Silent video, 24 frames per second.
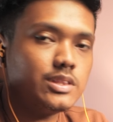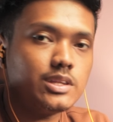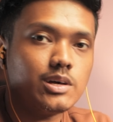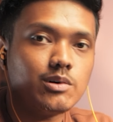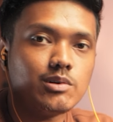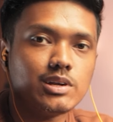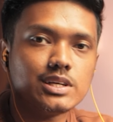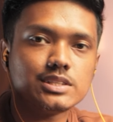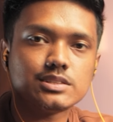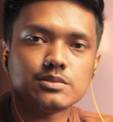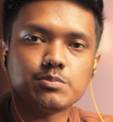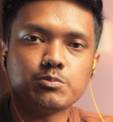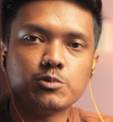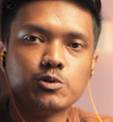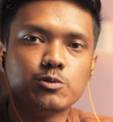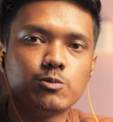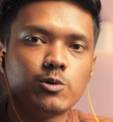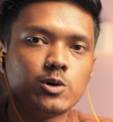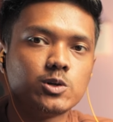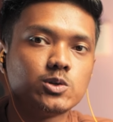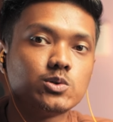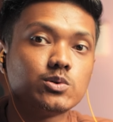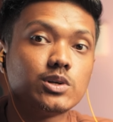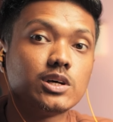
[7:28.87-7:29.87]
Now let's move
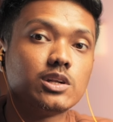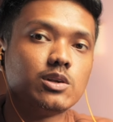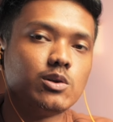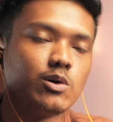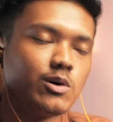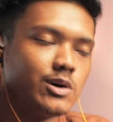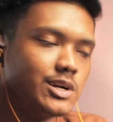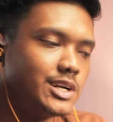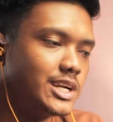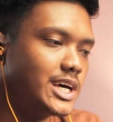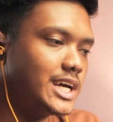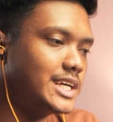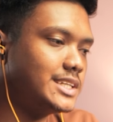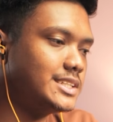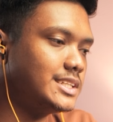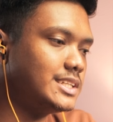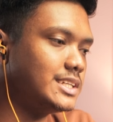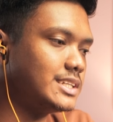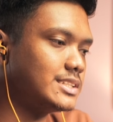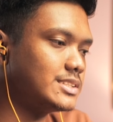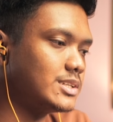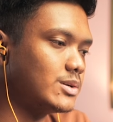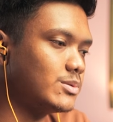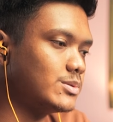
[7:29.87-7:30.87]
on to the
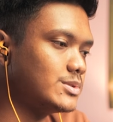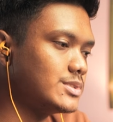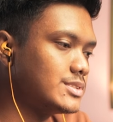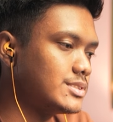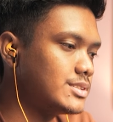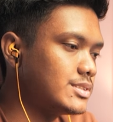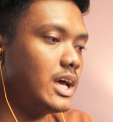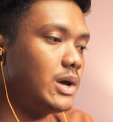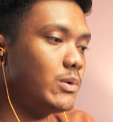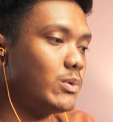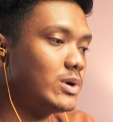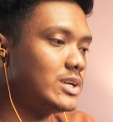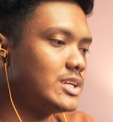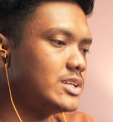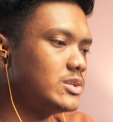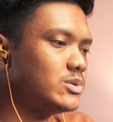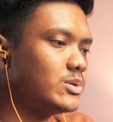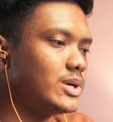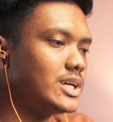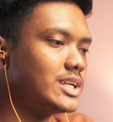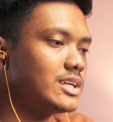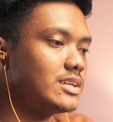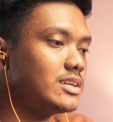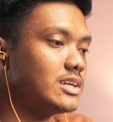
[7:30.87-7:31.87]
non-diegetic sounds. I wanted
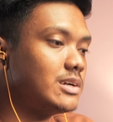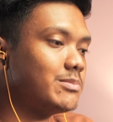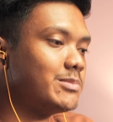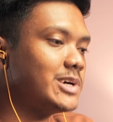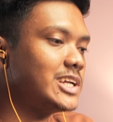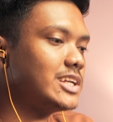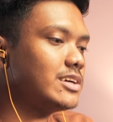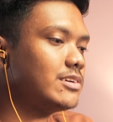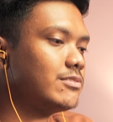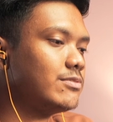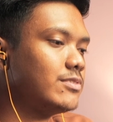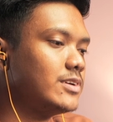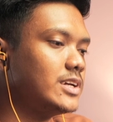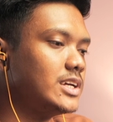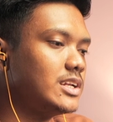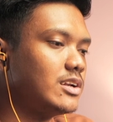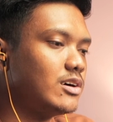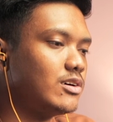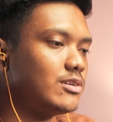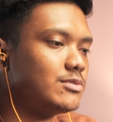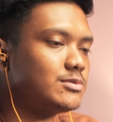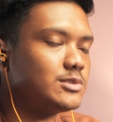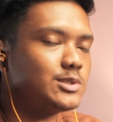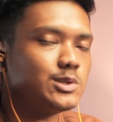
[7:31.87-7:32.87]
to add a dramatic feel
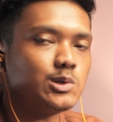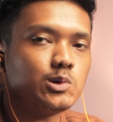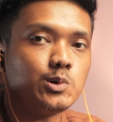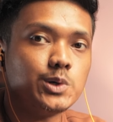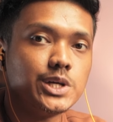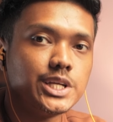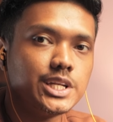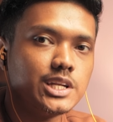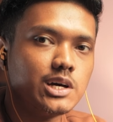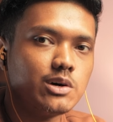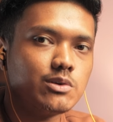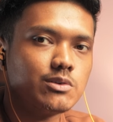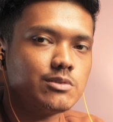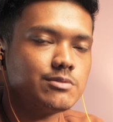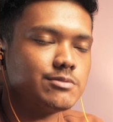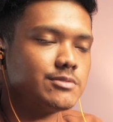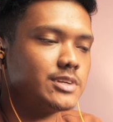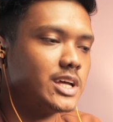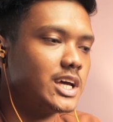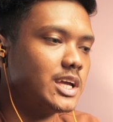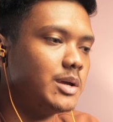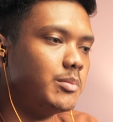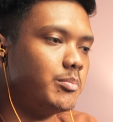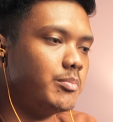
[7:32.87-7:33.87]
of slowing down of
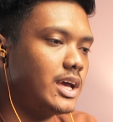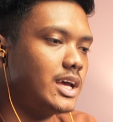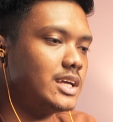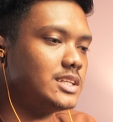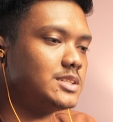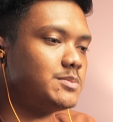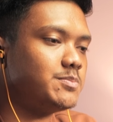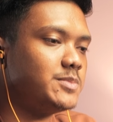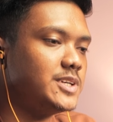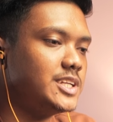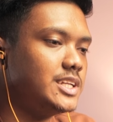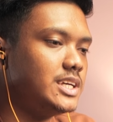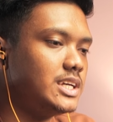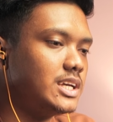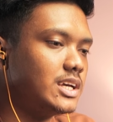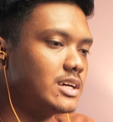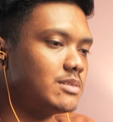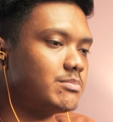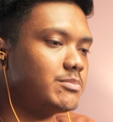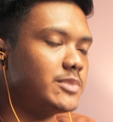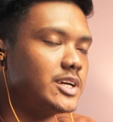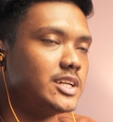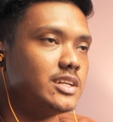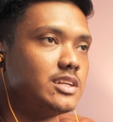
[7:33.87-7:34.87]
time and speeding
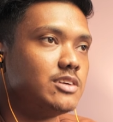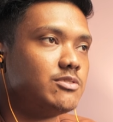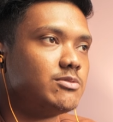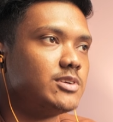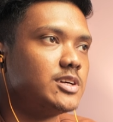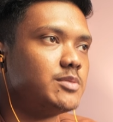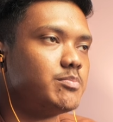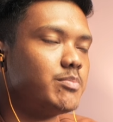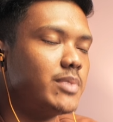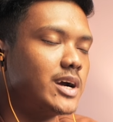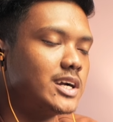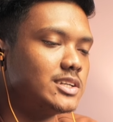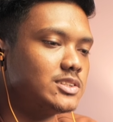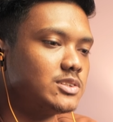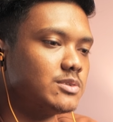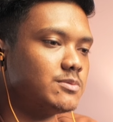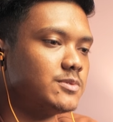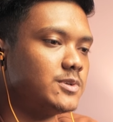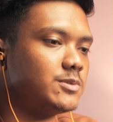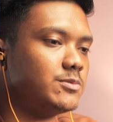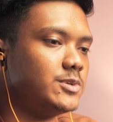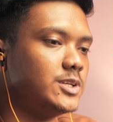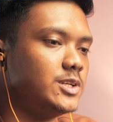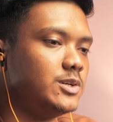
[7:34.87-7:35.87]
up at different parts of
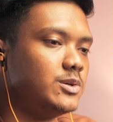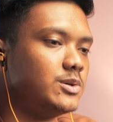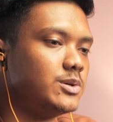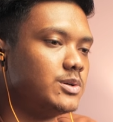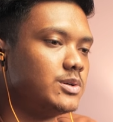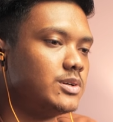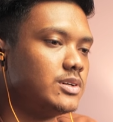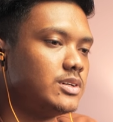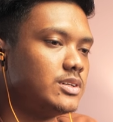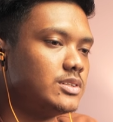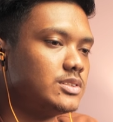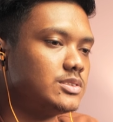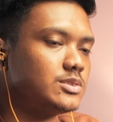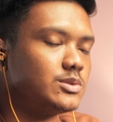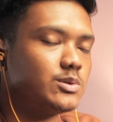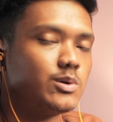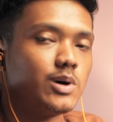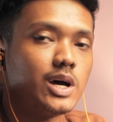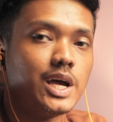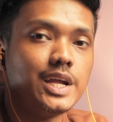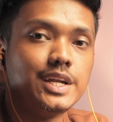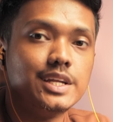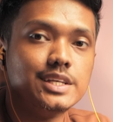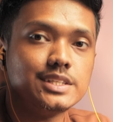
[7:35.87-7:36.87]
the video. So
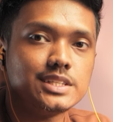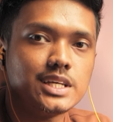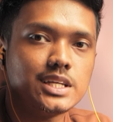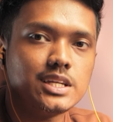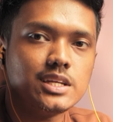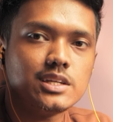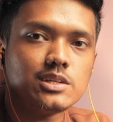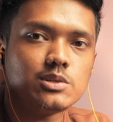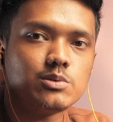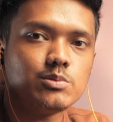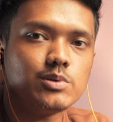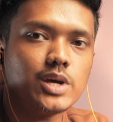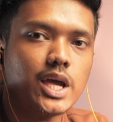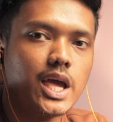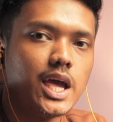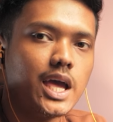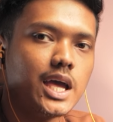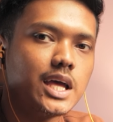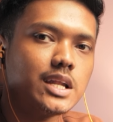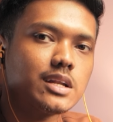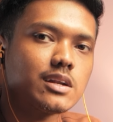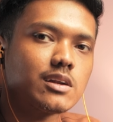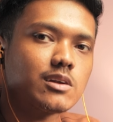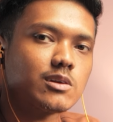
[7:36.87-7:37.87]
I decided to
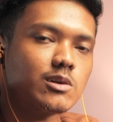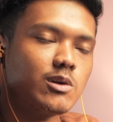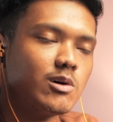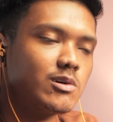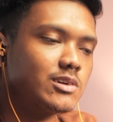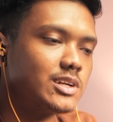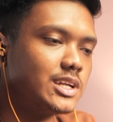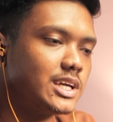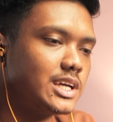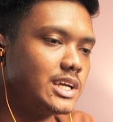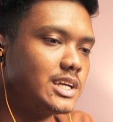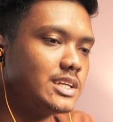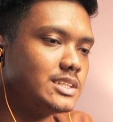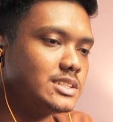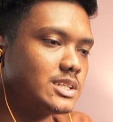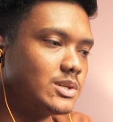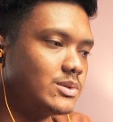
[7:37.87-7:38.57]
add clock ticking